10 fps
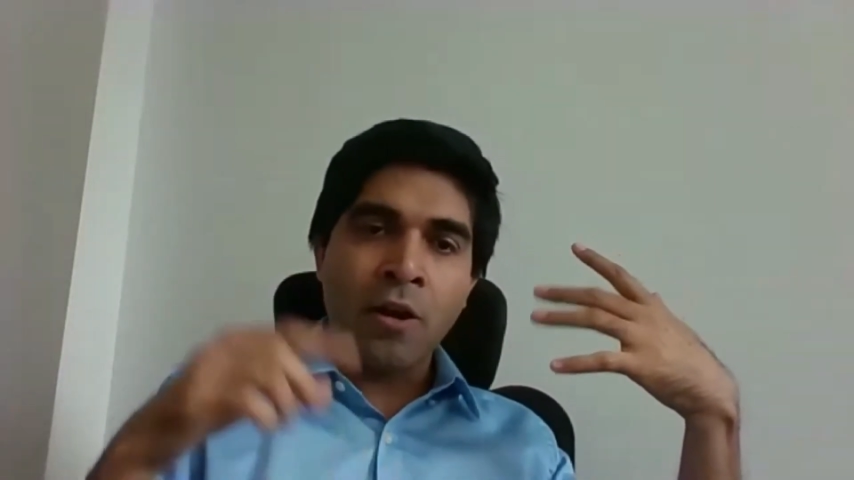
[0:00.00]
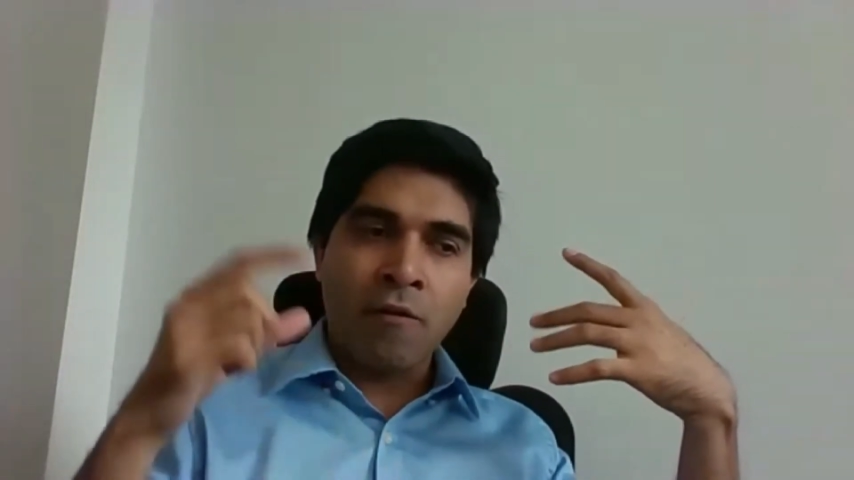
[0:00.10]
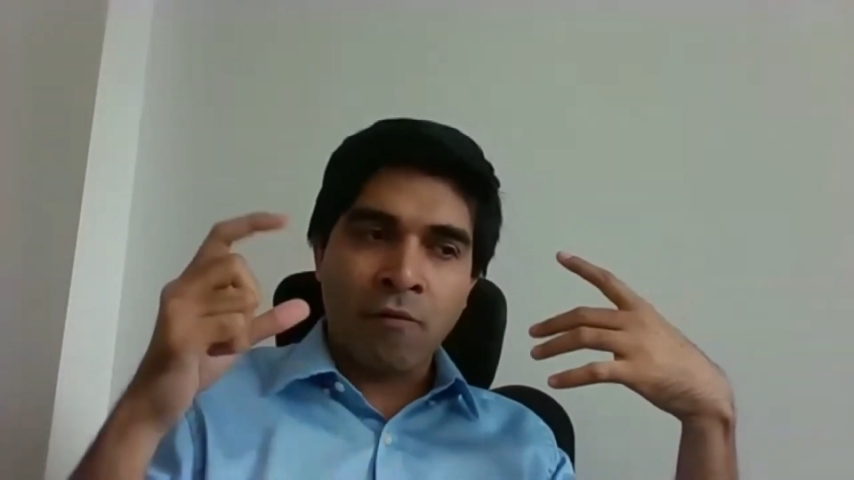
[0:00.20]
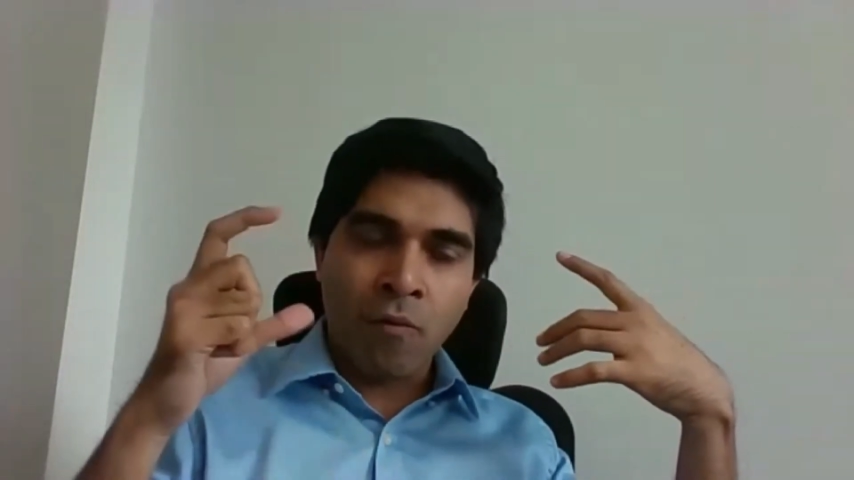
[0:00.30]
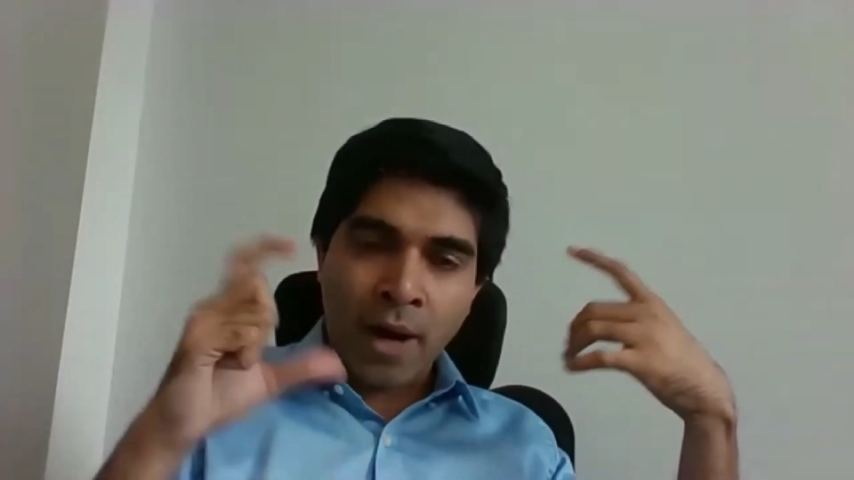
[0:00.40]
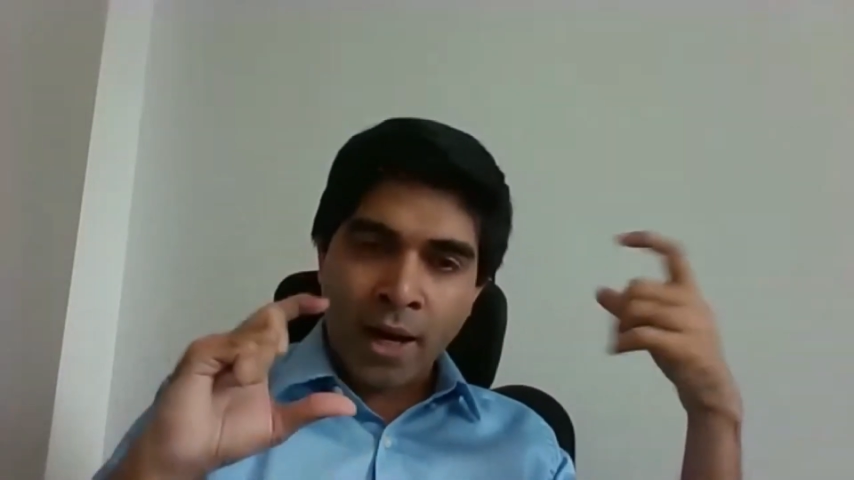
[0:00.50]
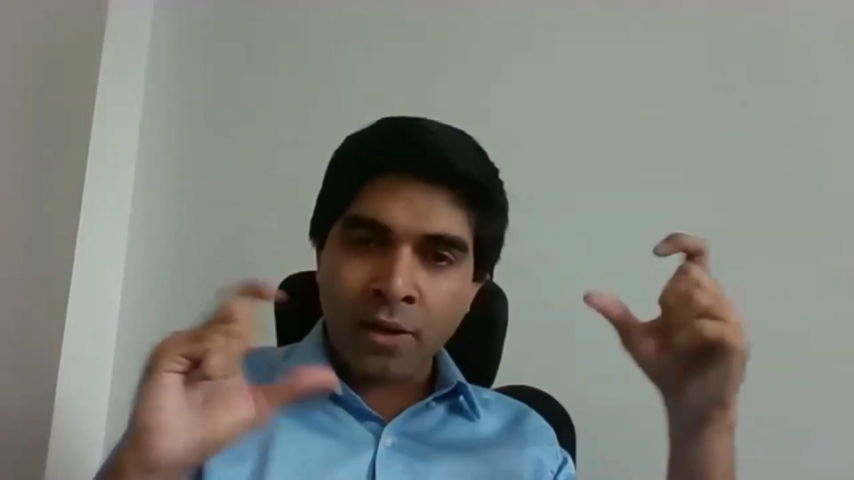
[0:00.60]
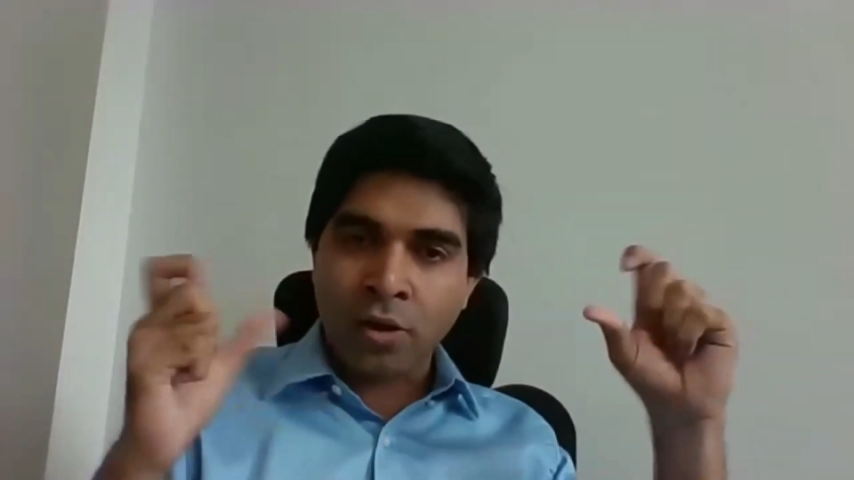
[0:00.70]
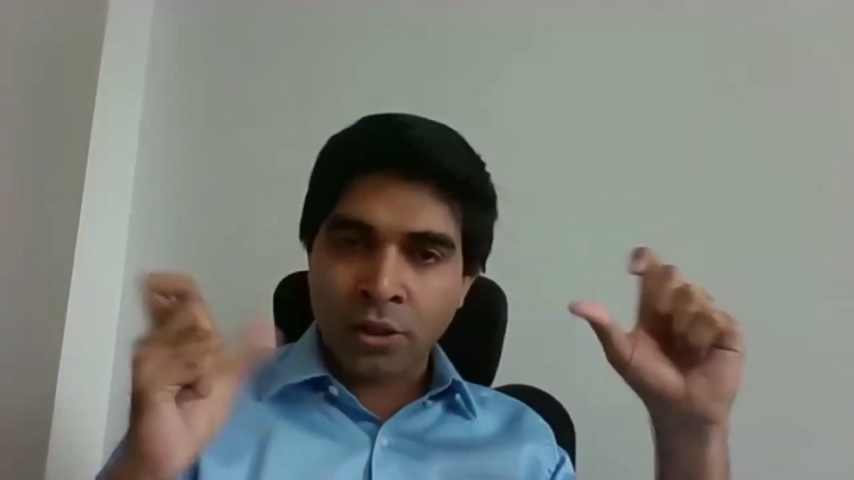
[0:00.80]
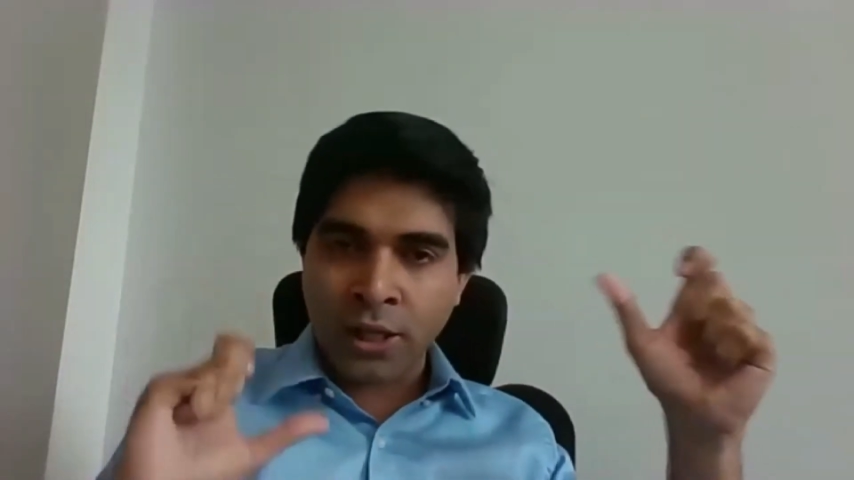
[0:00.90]
of where
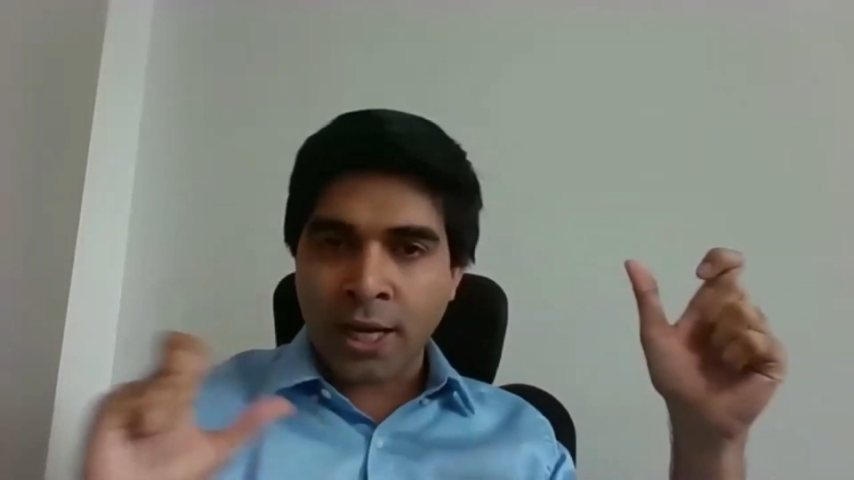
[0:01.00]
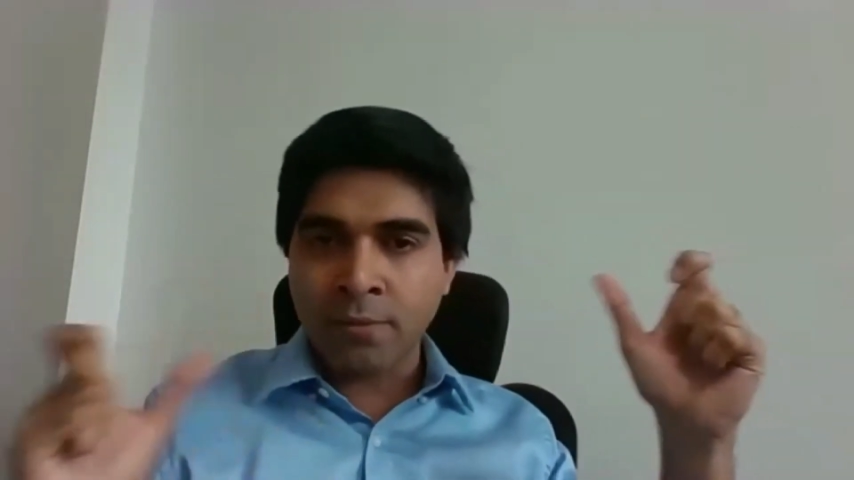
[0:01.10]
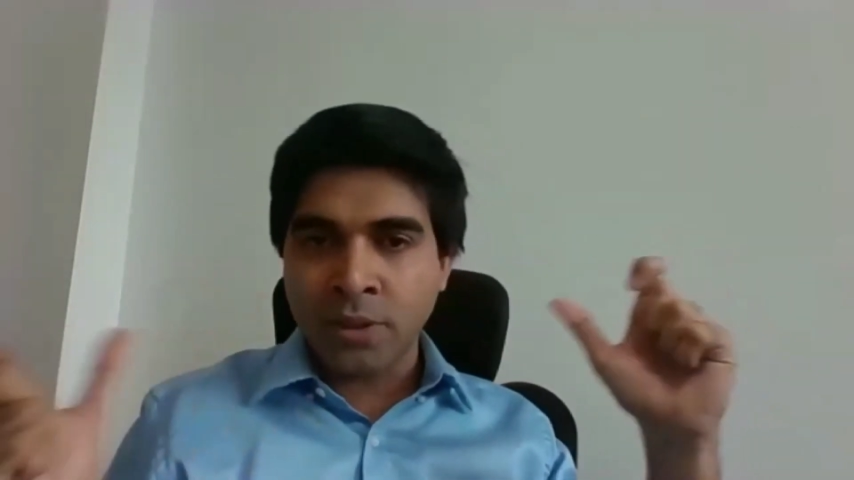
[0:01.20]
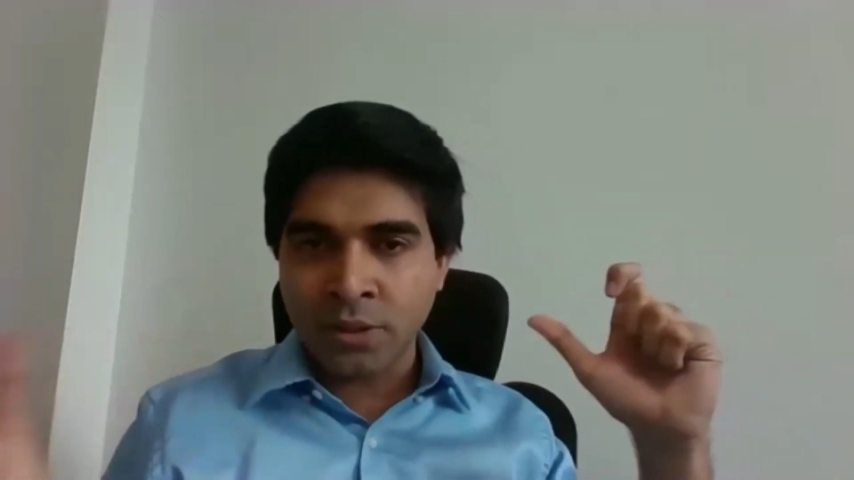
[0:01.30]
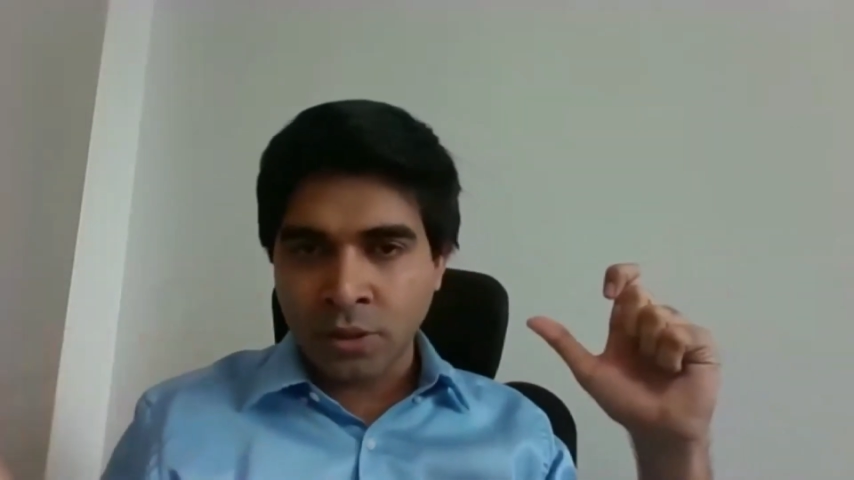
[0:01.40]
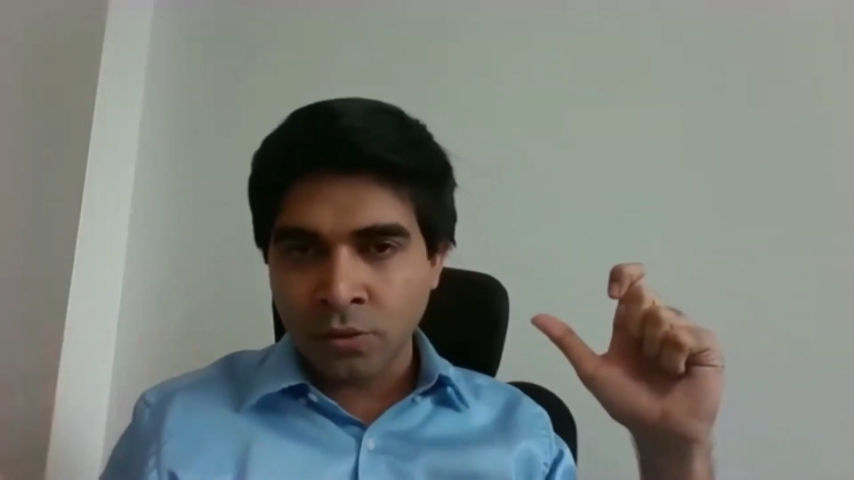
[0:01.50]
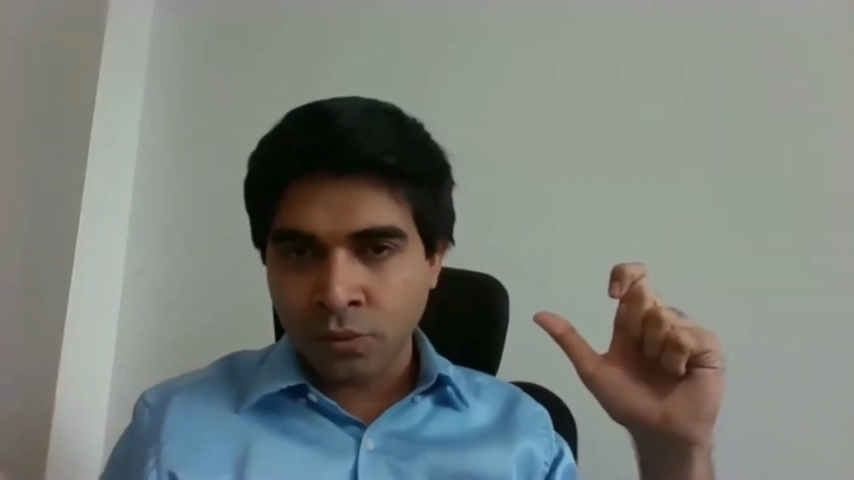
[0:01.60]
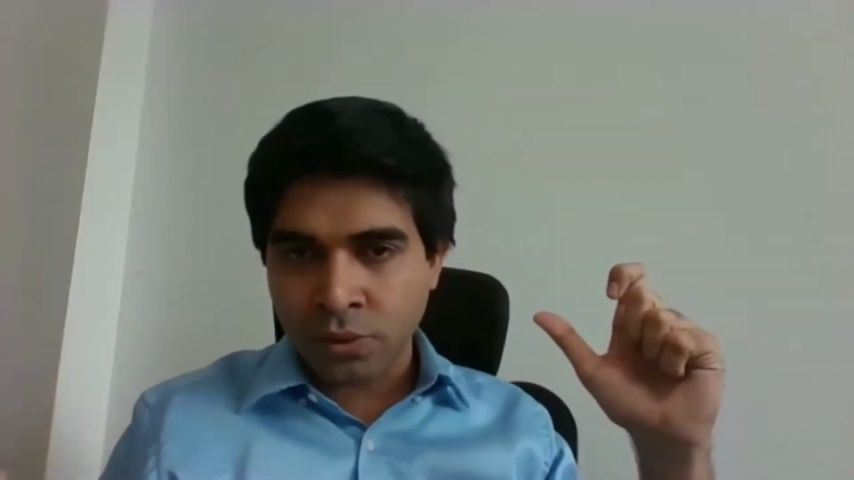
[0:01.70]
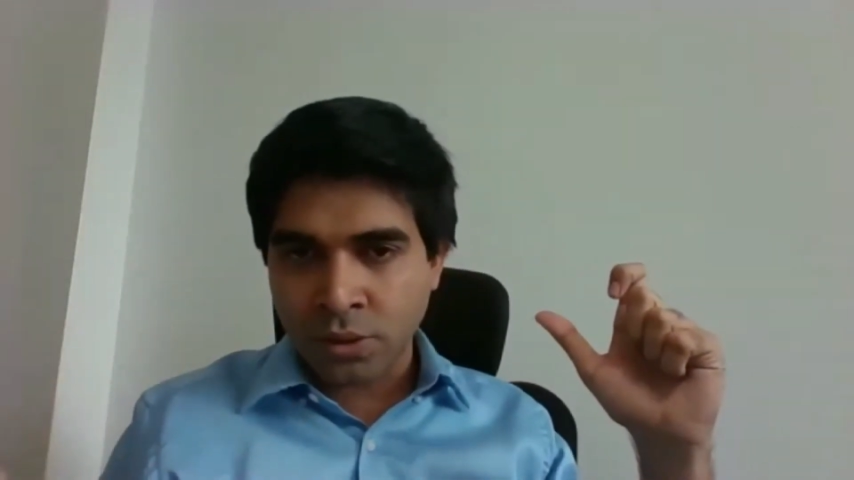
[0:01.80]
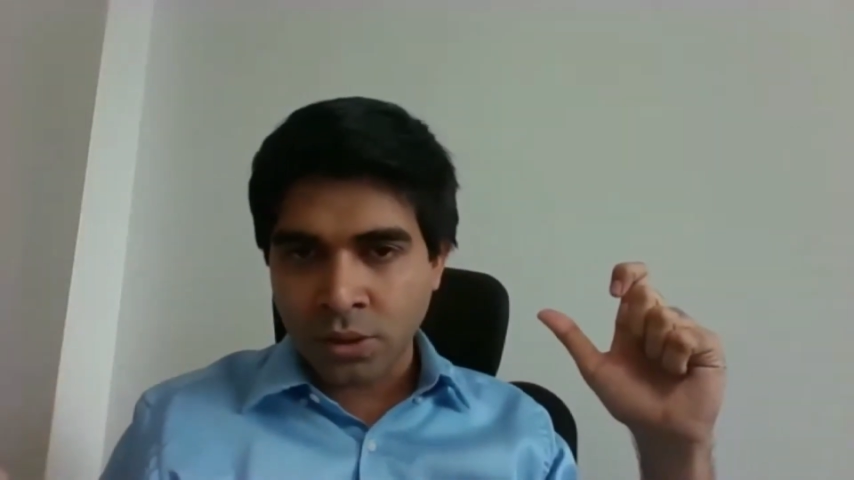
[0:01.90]
your time is
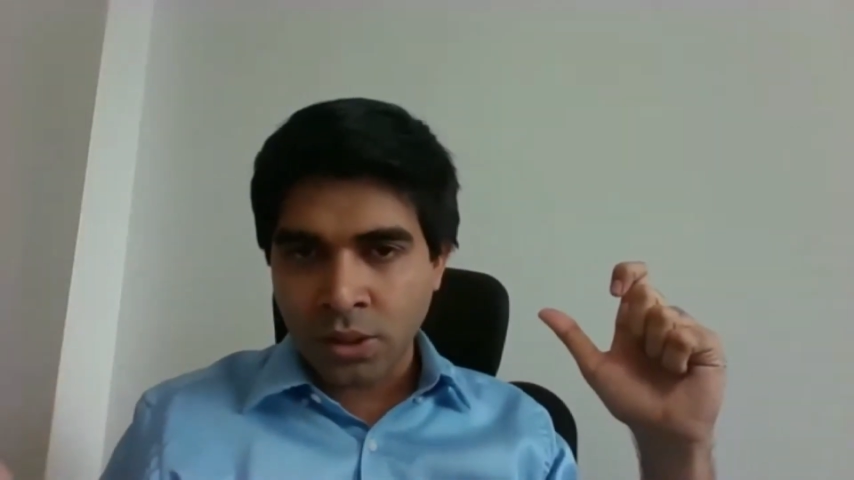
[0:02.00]
used.